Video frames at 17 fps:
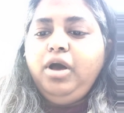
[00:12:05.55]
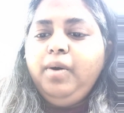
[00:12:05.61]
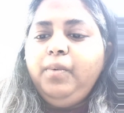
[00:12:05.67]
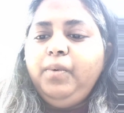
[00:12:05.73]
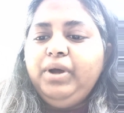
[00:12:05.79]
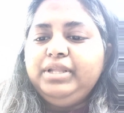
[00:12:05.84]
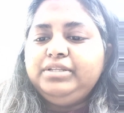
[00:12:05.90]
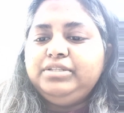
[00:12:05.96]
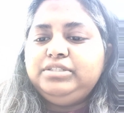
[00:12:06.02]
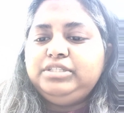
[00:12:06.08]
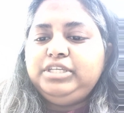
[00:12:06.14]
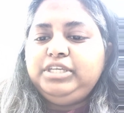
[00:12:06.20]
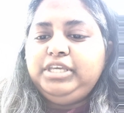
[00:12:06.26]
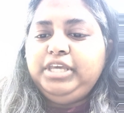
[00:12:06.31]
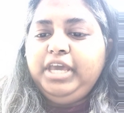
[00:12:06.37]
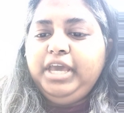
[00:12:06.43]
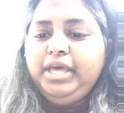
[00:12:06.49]
what
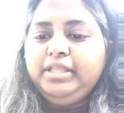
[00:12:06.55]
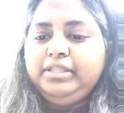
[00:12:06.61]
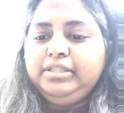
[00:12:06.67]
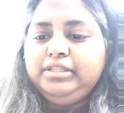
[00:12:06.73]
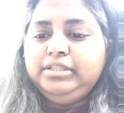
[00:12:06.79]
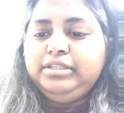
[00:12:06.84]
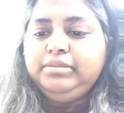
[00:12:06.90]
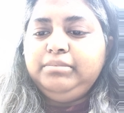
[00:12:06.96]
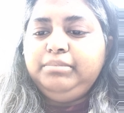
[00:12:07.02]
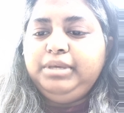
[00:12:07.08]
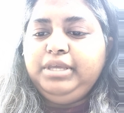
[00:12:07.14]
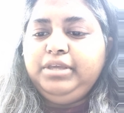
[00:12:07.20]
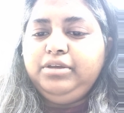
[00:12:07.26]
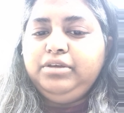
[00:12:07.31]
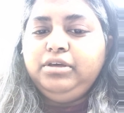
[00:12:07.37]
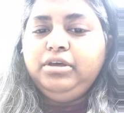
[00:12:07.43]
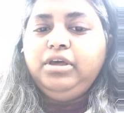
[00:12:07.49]
can
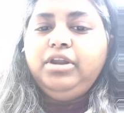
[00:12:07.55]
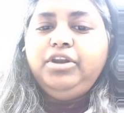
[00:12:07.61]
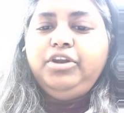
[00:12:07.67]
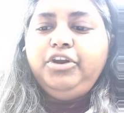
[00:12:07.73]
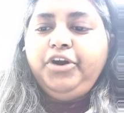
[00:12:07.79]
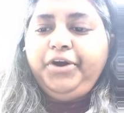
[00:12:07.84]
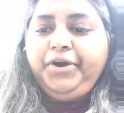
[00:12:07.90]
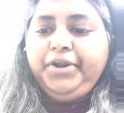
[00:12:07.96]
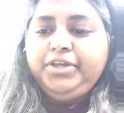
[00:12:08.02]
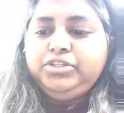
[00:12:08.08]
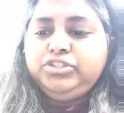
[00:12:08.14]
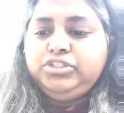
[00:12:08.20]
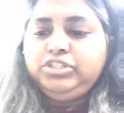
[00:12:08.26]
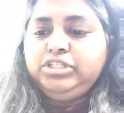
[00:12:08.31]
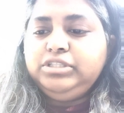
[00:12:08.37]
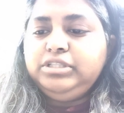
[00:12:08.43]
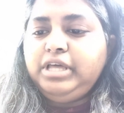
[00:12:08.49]
be
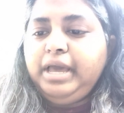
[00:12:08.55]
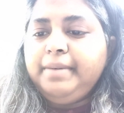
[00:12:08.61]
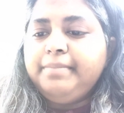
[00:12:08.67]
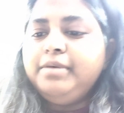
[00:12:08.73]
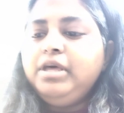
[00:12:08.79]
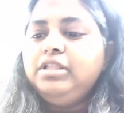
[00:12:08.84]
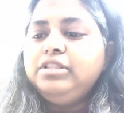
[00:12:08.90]
nourished in them.